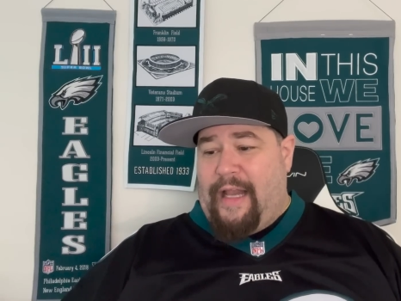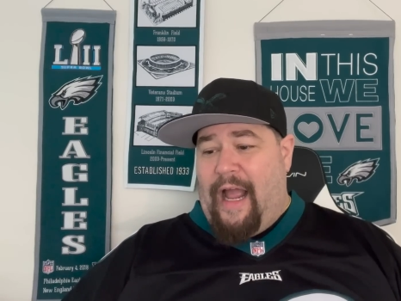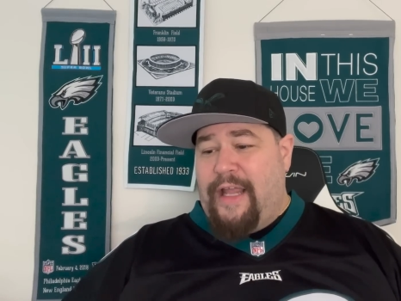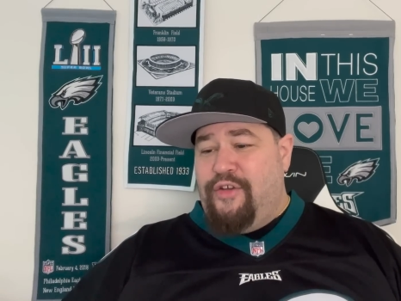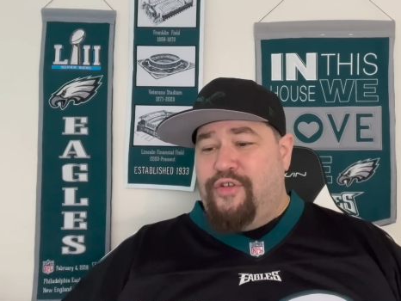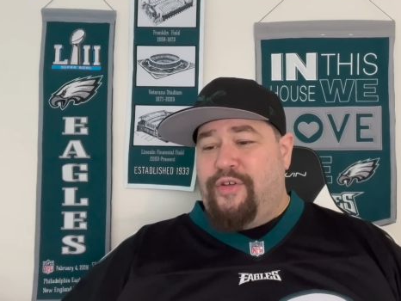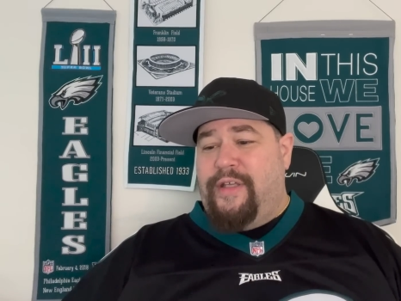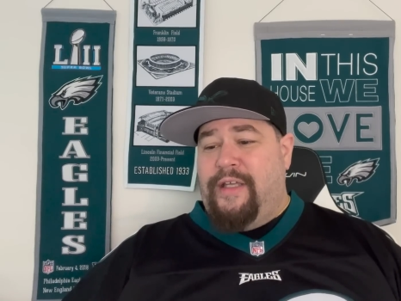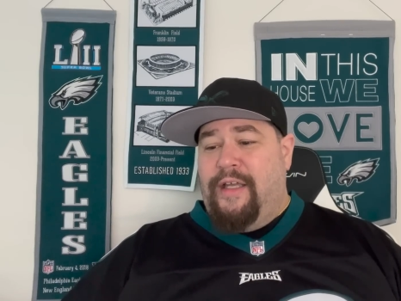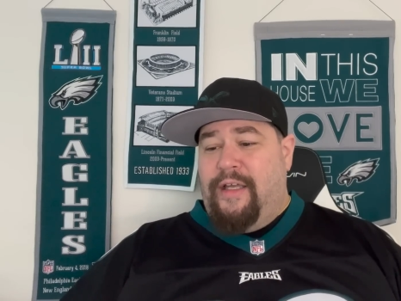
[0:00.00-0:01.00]
Now, I
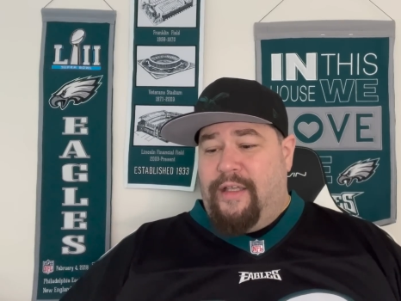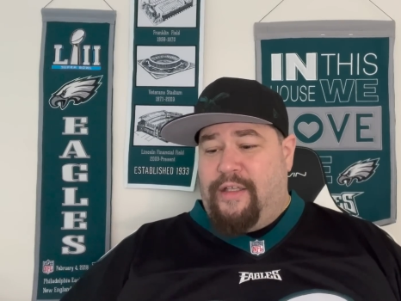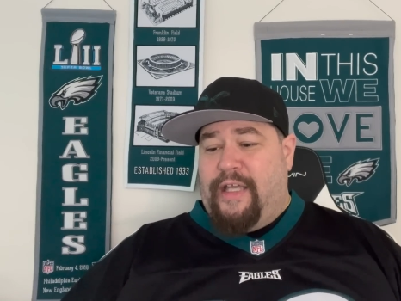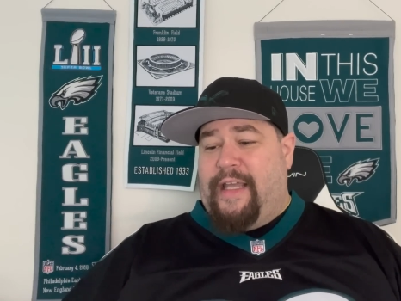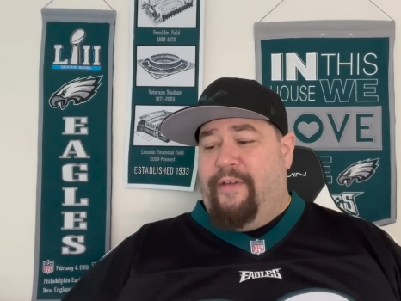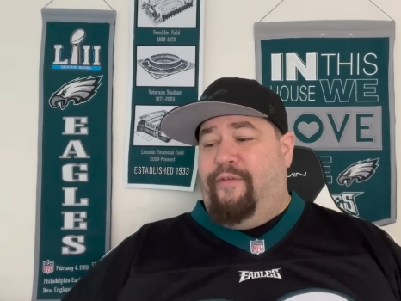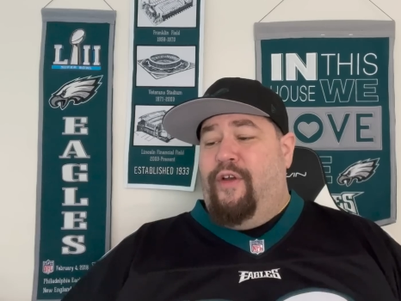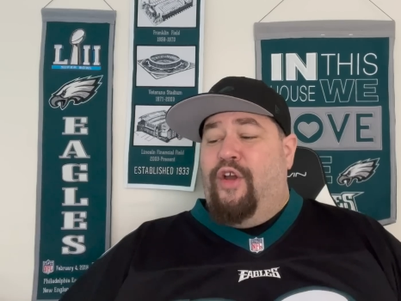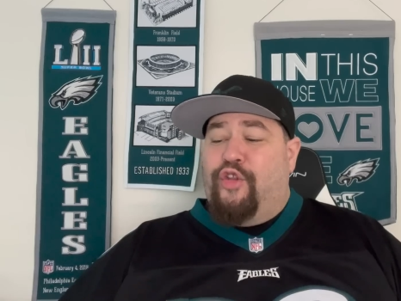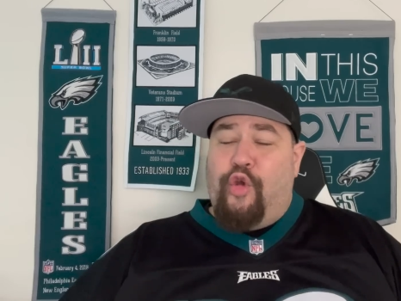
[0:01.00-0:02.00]
usually could give
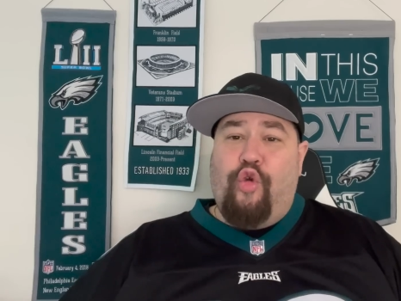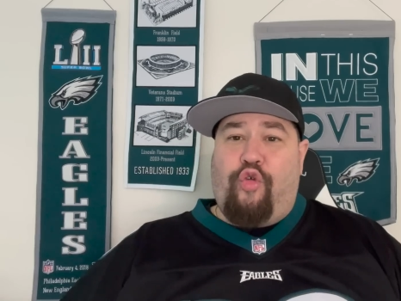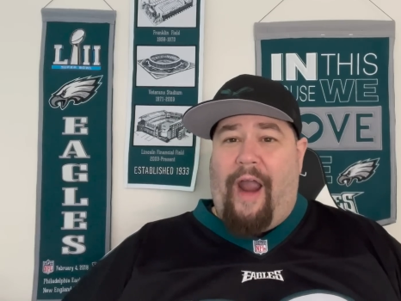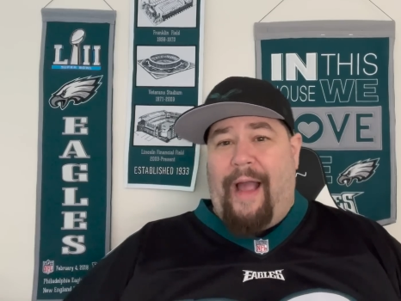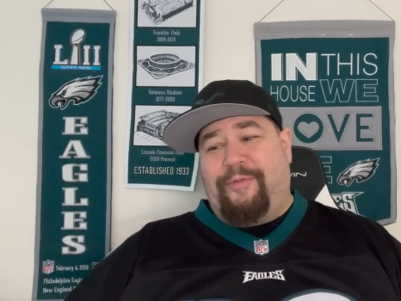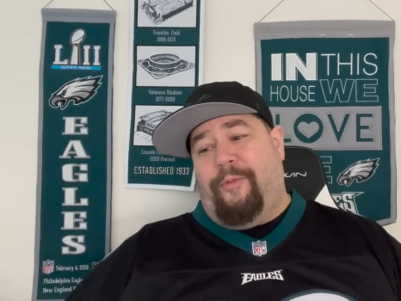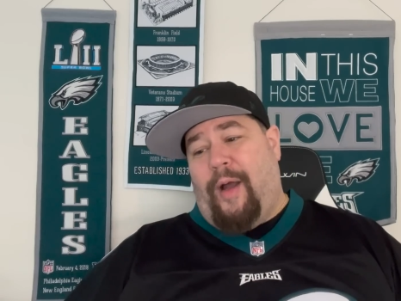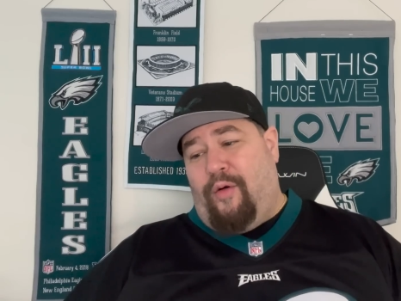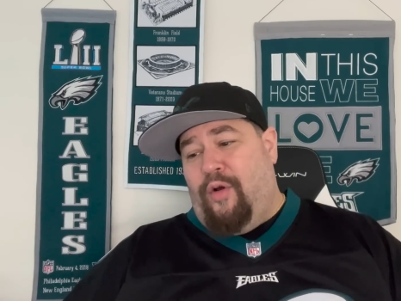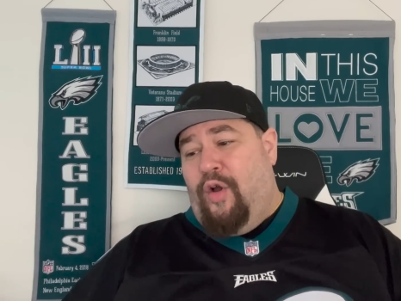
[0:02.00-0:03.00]
two craps
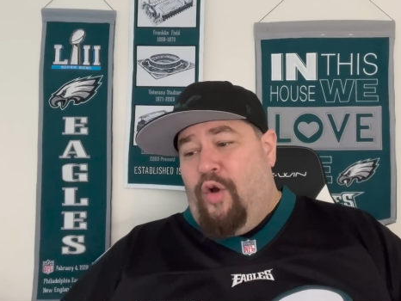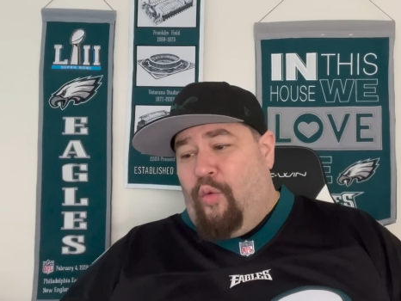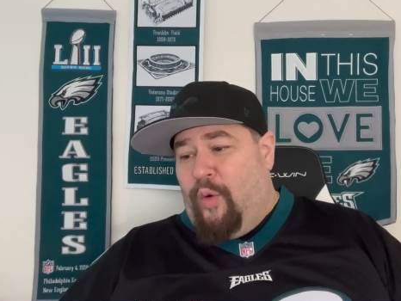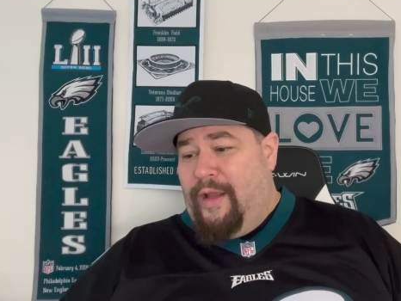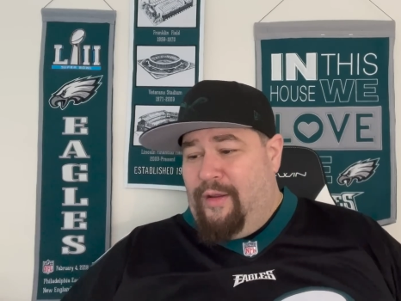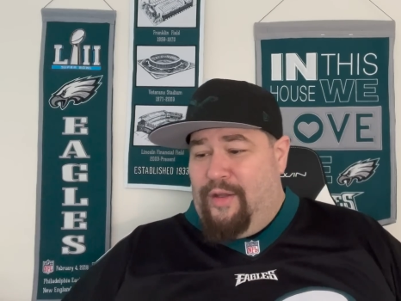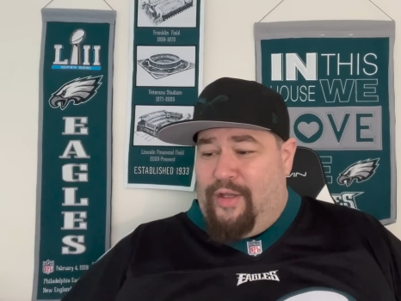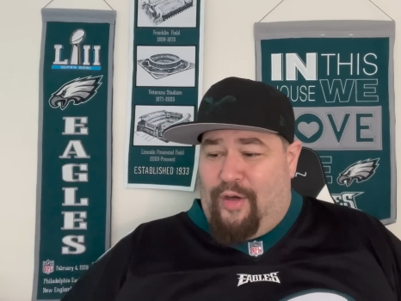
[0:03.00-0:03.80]
about what